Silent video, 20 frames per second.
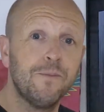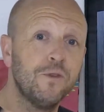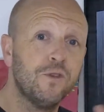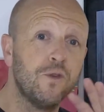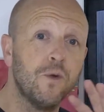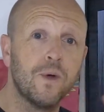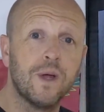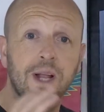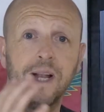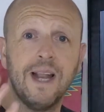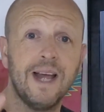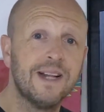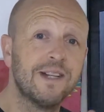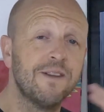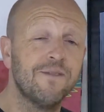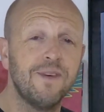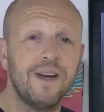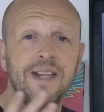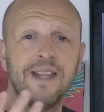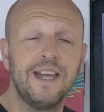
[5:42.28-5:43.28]
So
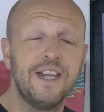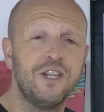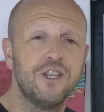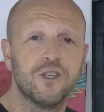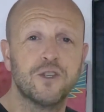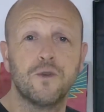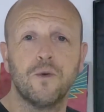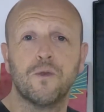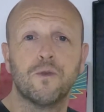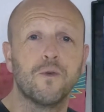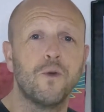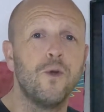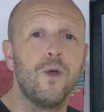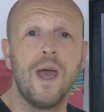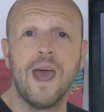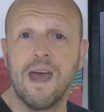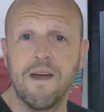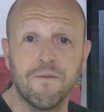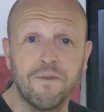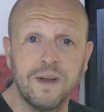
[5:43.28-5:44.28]
collectively they just go through
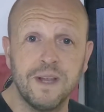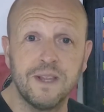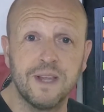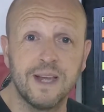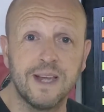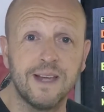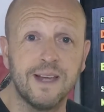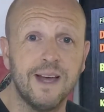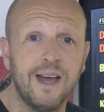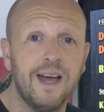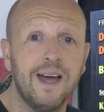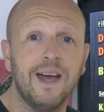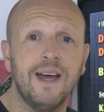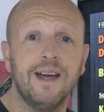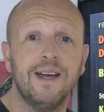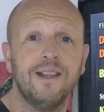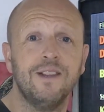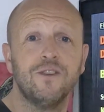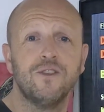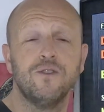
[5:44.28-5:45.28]
everything.
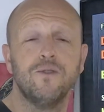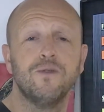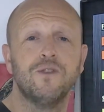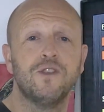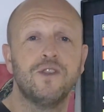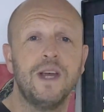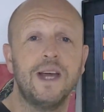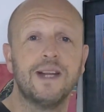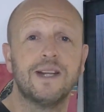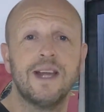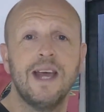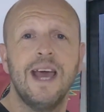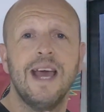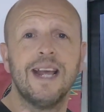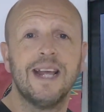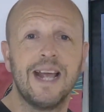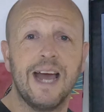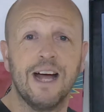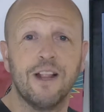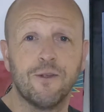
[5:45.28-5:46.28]
There's no set
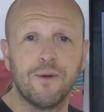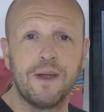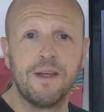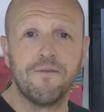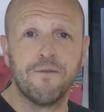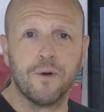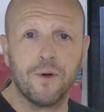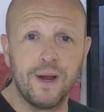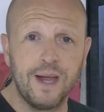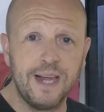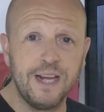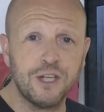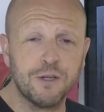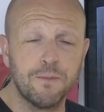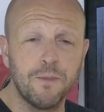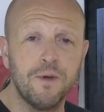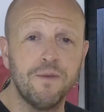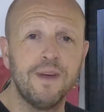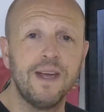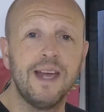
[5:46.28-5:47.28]
gallery for each
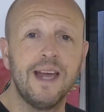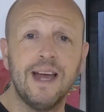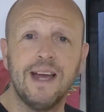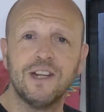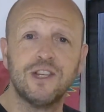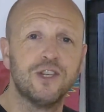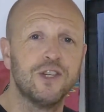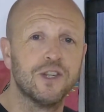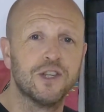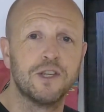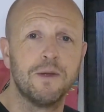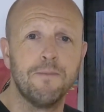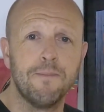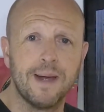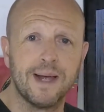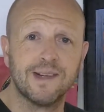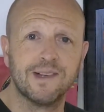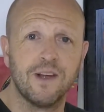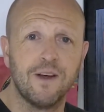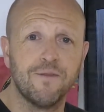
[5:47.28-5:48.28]
movie, it's just a
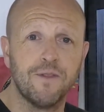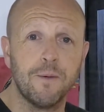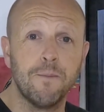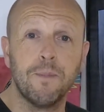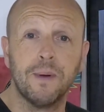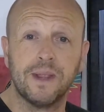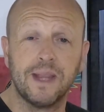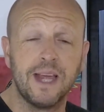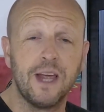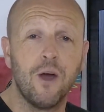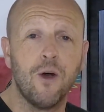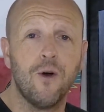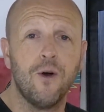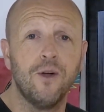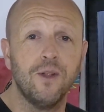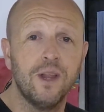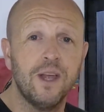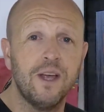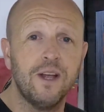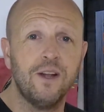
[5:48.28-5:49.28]
mix of them, but they
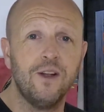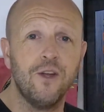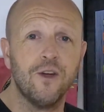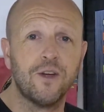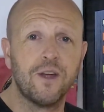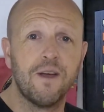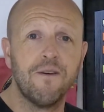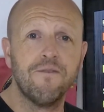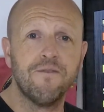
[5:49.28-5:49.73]
all look